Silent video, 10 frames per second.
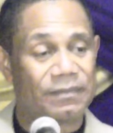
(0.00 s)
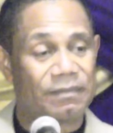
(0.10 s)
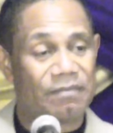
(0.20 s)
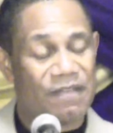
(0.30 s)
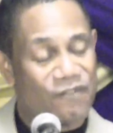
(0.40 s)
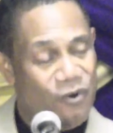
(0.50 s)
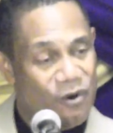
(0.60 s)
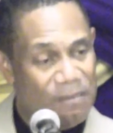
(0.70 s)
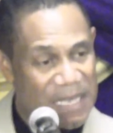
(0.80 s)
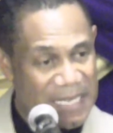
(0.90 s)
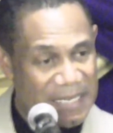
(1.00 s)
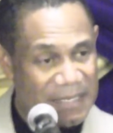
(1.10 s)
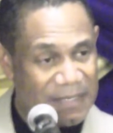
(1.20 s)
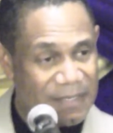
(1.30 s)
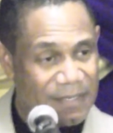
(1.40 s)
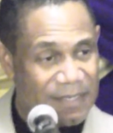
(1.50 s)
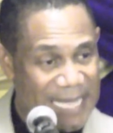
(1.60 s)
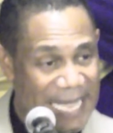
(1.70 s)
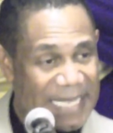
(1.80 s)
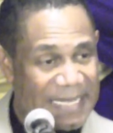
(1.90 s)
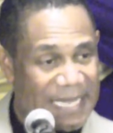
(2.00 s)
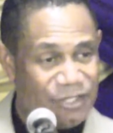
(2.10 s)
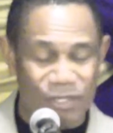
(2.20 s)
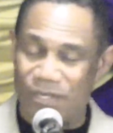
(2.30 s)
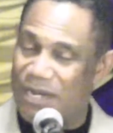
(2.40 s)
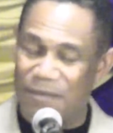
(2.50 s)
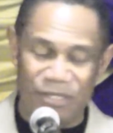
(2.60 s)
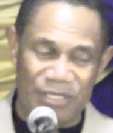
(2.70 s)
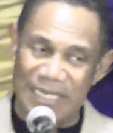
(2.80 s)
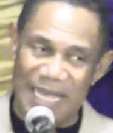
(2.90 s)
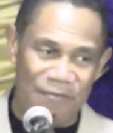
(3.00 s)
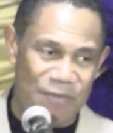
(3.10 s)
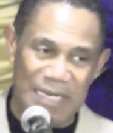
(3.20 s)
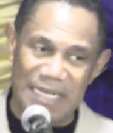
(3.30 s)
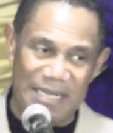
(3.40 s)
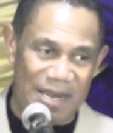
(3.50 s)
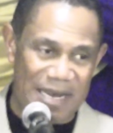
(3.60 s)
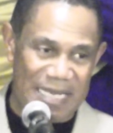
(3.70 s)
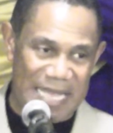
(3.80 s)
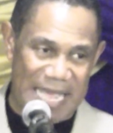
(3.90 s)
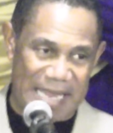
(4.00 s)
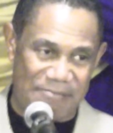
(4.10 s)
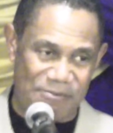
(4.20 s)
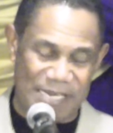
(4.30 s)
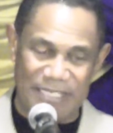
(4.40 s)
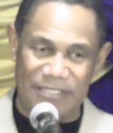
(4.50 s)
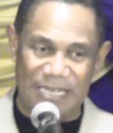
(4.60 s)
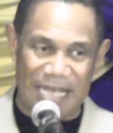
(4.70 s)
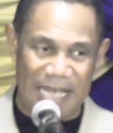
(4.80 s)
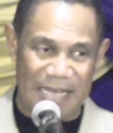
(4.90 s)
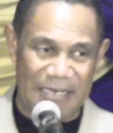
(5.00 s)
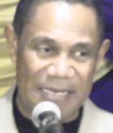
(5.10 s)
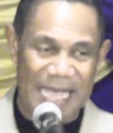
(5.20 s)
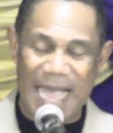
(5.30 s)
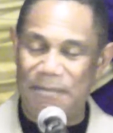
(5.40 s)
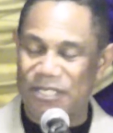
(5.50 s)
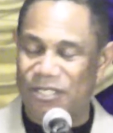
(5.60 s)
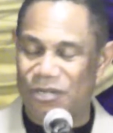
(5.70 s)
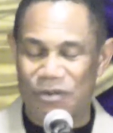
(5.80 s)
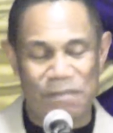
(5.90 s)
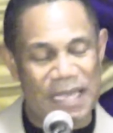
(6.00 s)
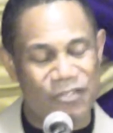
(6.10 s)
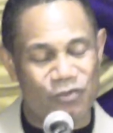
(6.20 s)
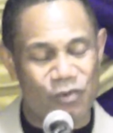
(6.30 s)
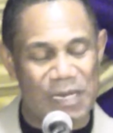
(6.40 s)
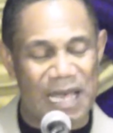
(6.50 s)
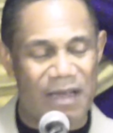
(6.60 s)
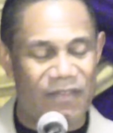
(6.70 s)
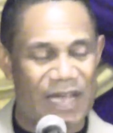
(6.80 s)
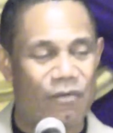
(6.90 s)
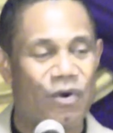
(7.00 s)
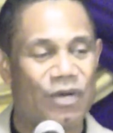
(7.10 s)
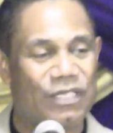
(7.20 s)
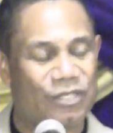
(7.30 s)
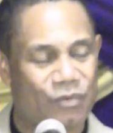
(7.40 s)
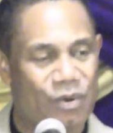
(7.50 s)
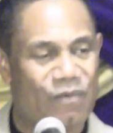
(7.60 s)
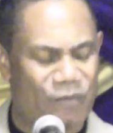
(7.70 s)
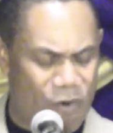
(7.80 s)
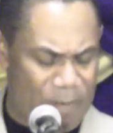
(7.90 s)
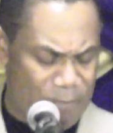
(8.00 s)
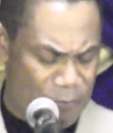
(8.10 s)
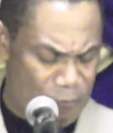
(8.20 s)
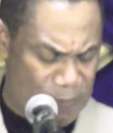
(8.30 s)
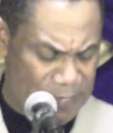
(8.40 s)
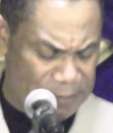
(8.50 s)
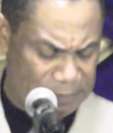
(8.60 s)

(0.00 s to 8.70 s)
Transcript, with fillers: before me. You're thinking that you're there, but you're not really there yet, praise God. How many know the biggest room in all of our world is the room for improvement?